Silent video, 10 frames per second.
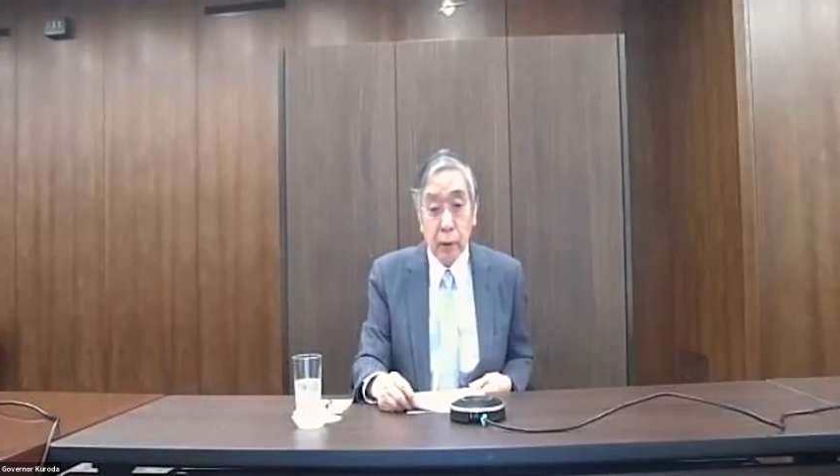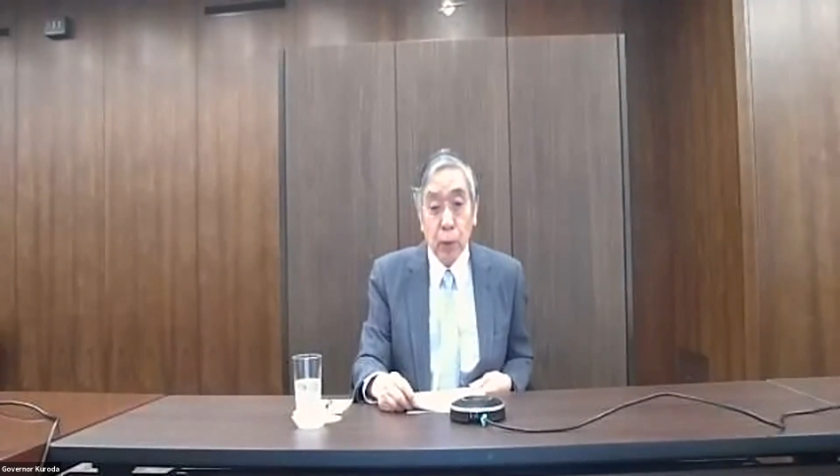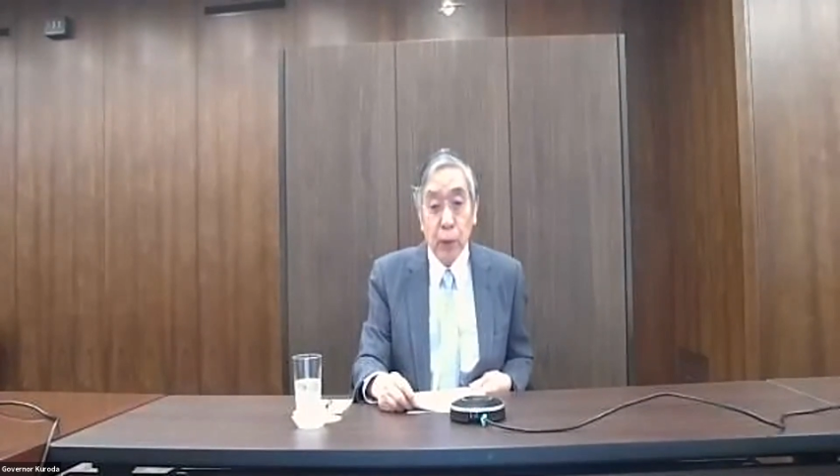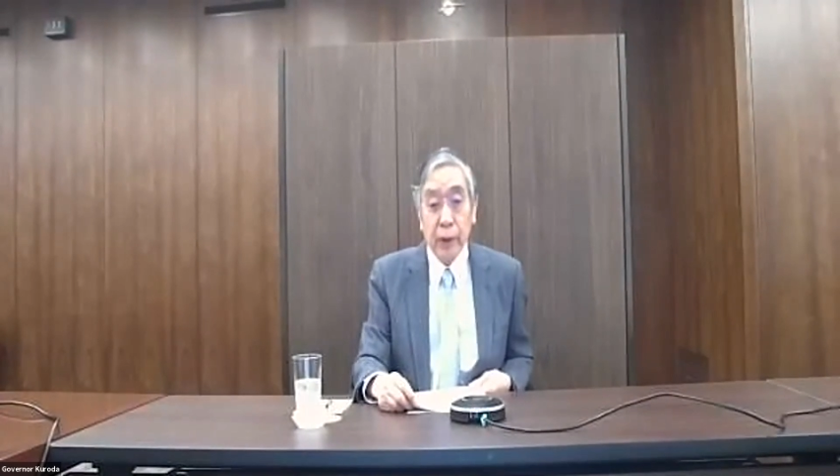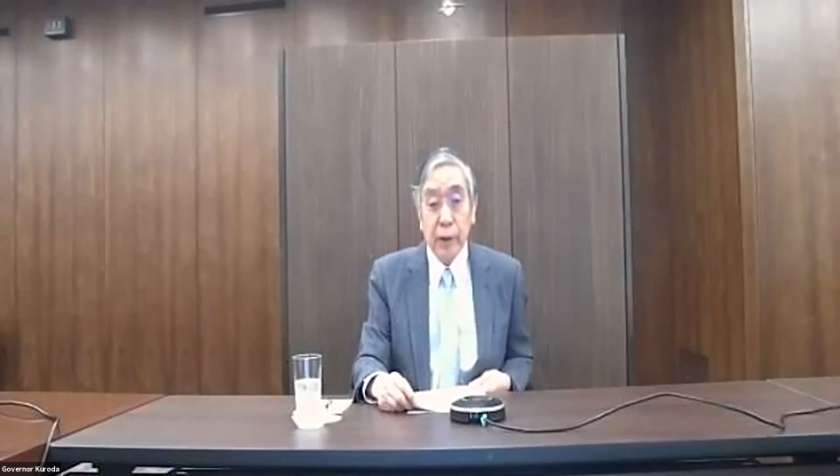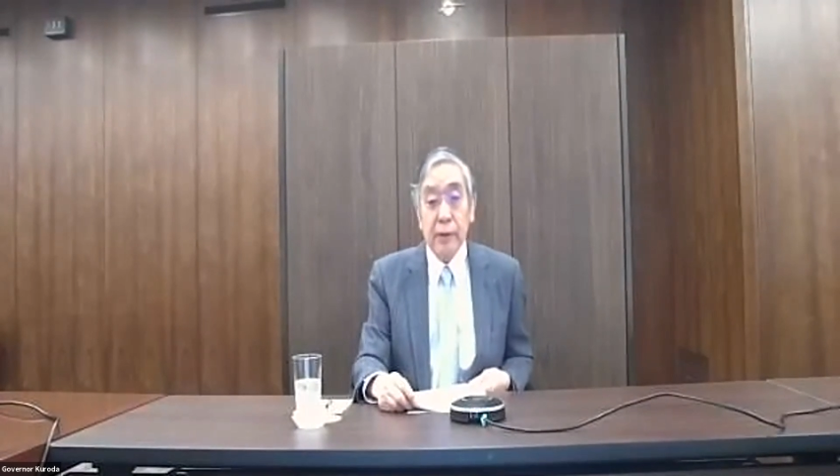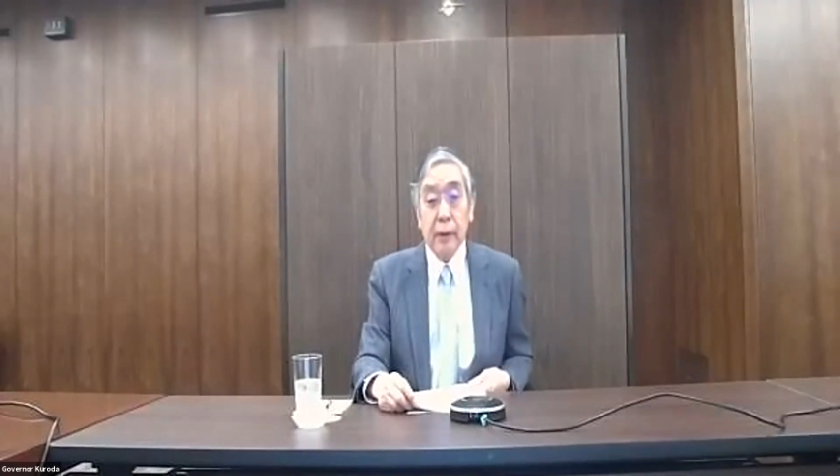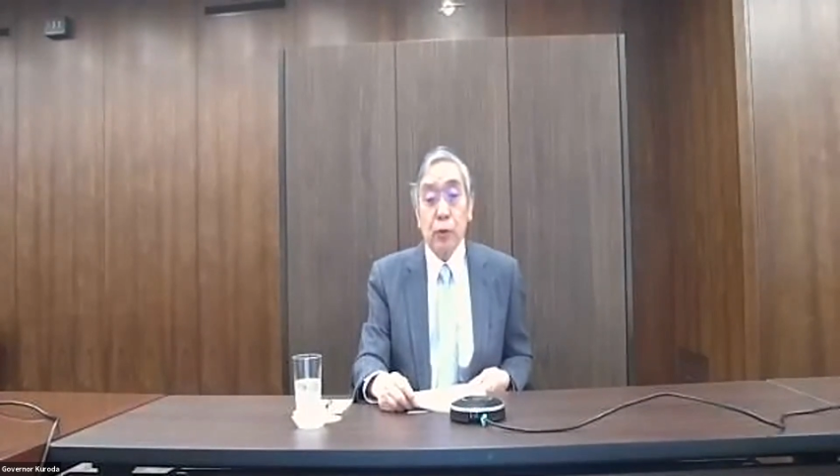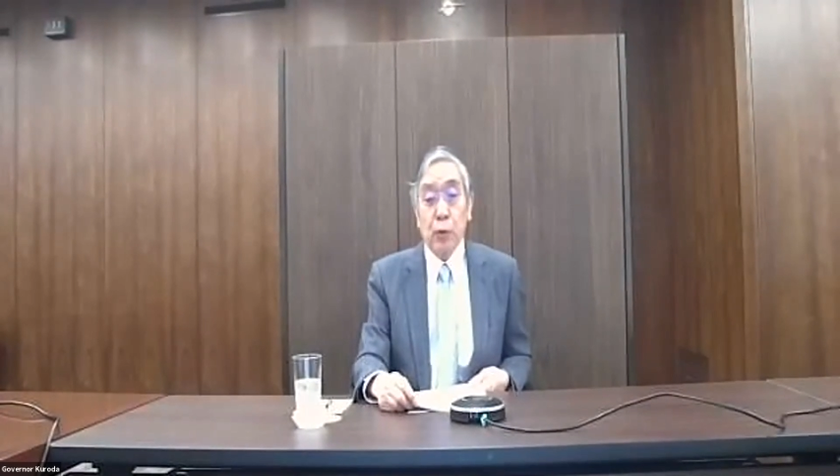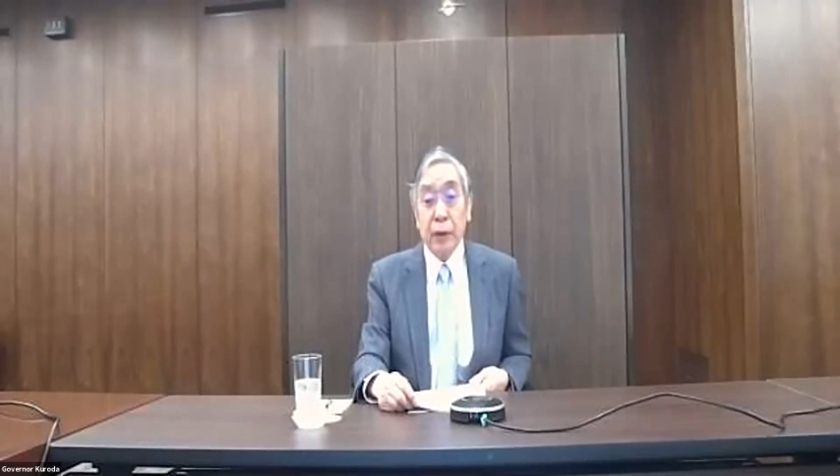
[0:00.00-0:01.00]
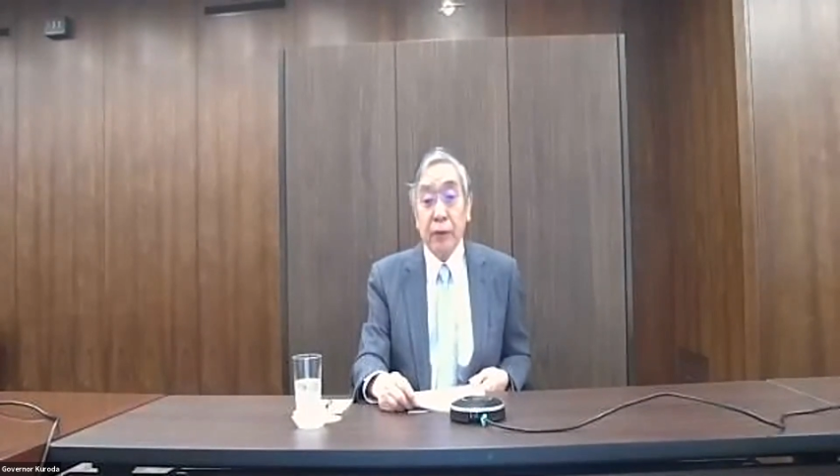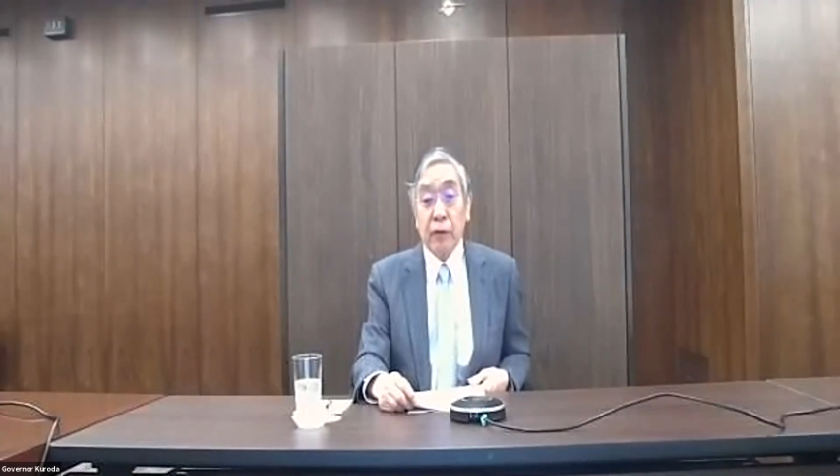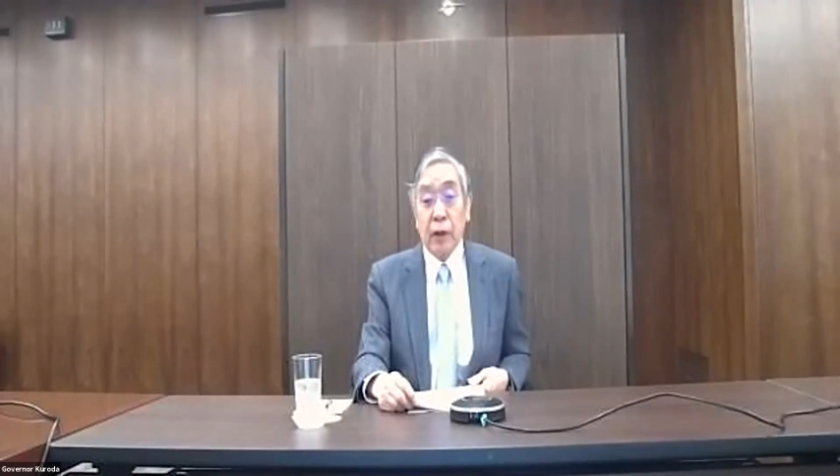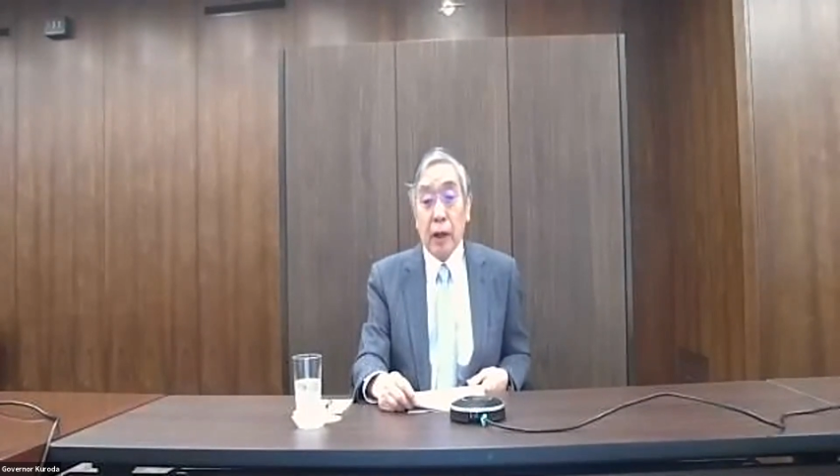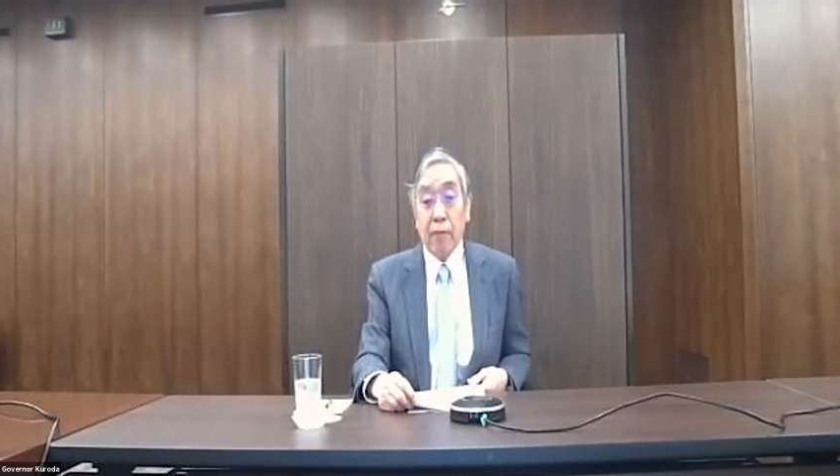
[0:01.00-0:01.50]
with a swift
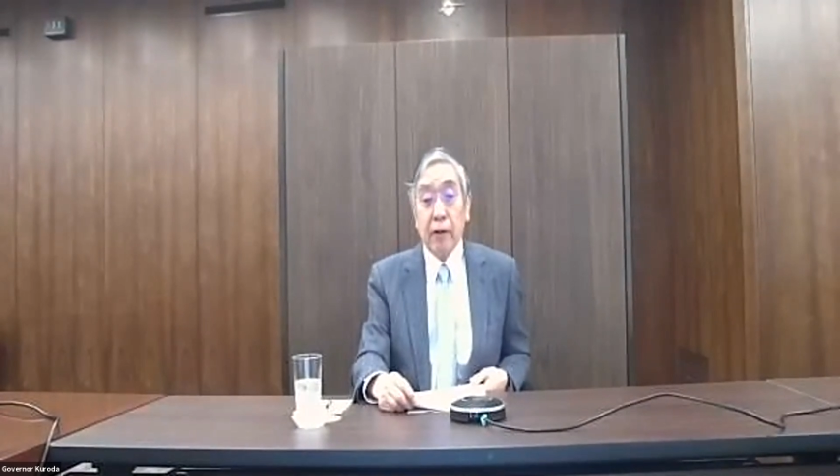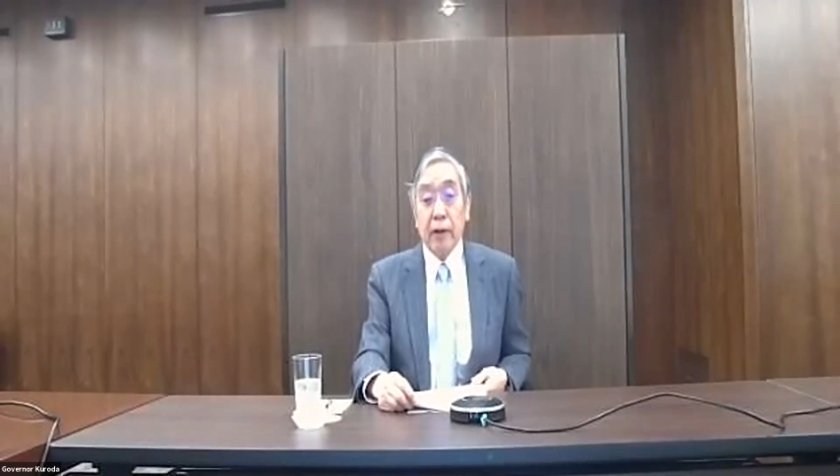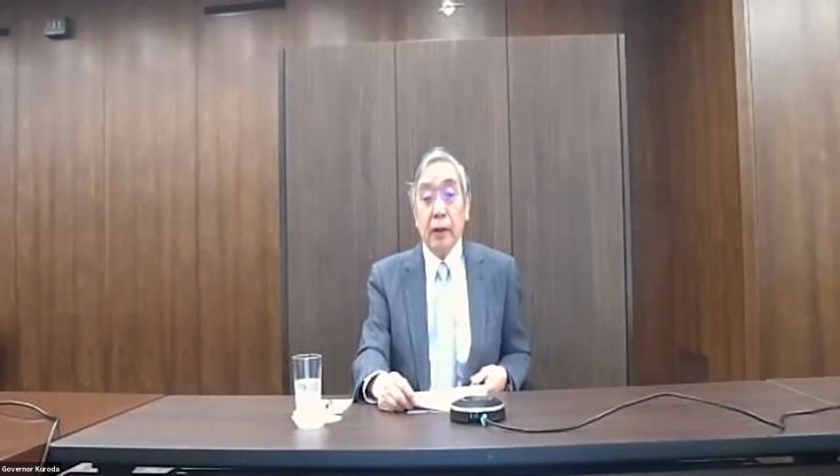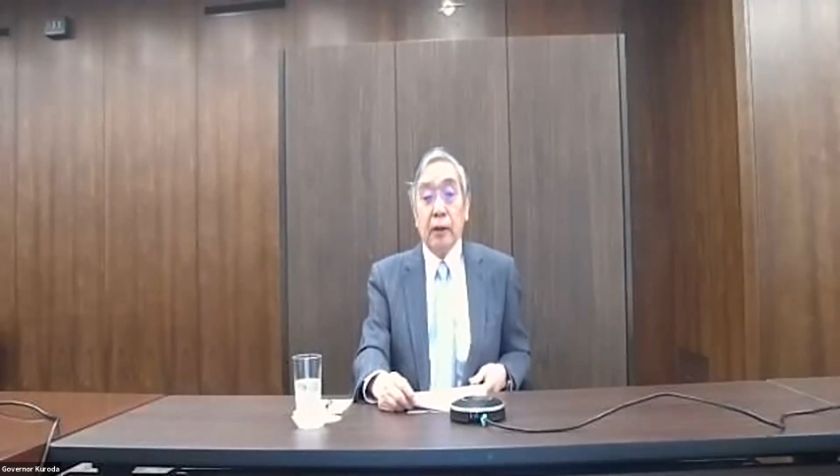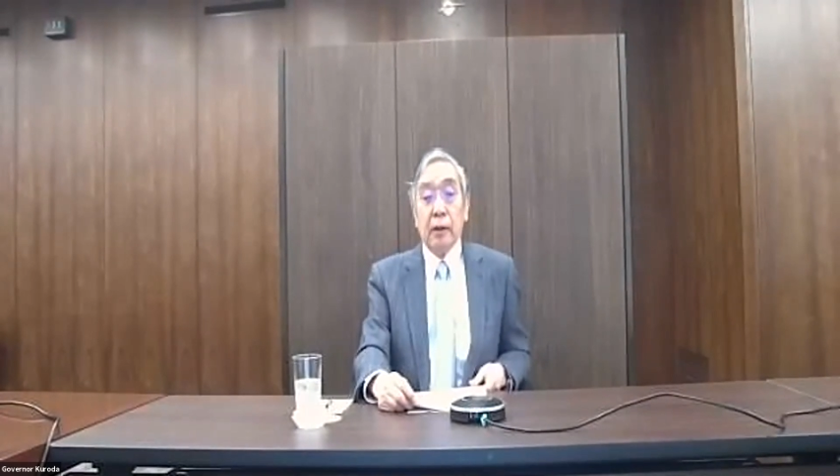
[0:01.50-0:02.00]
recovery